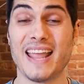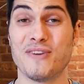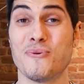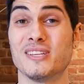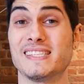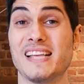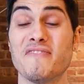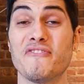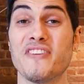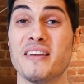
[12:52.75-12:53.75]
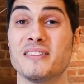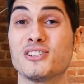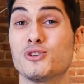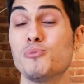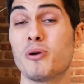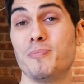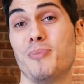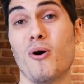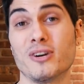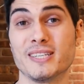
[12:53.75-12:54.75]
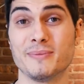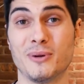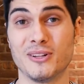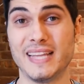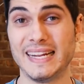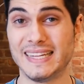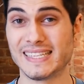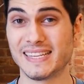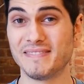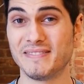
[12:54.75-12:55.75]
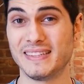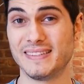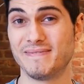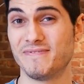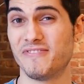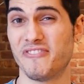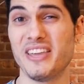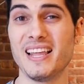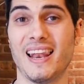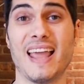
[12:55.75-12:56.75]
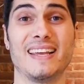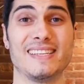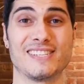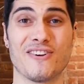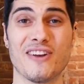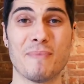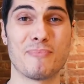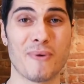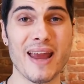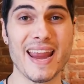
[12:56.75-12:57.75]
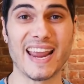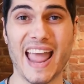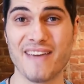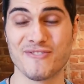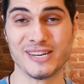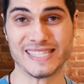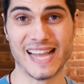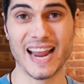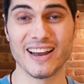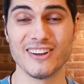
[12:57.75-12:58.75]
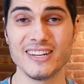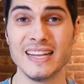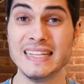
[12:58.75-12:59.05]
you want something super portable that doesn't feel like it's gonna break every second,